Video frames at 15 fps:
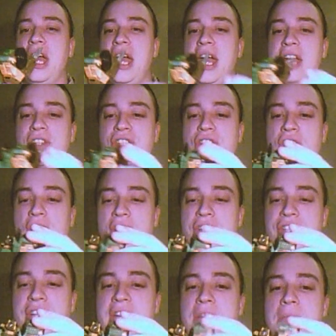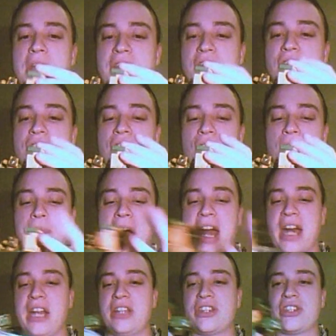Its colour scheme isn't too bad,
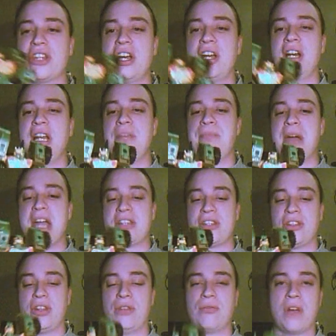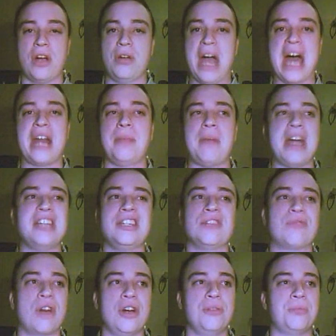and it's certainly better than animated
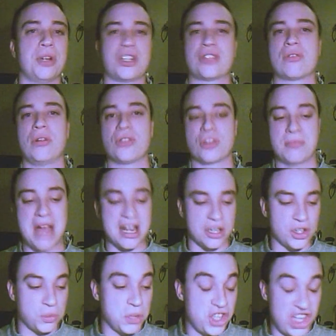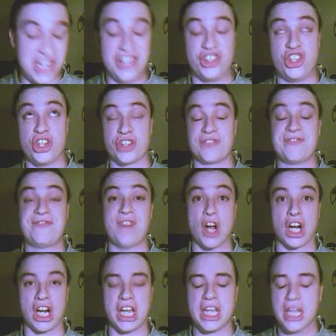Roadbuster Ultra Magnus, which is just
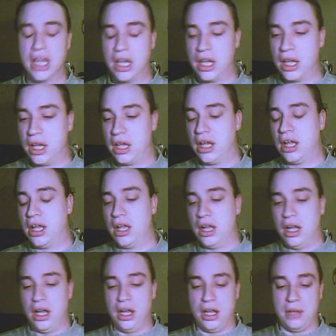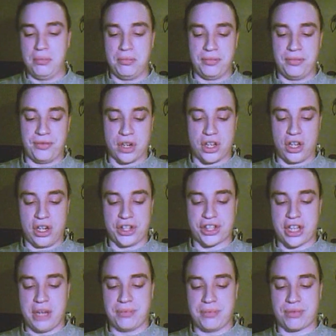fugly for a colour
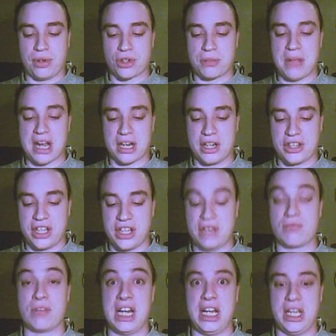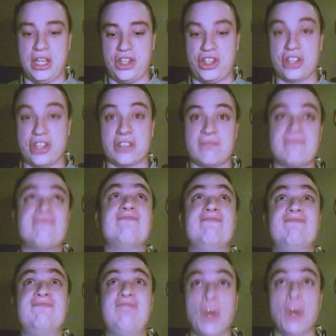scheme for Ultra Magnus. It really is just
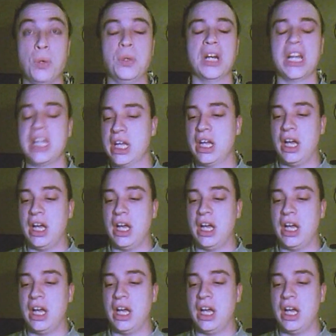foogly.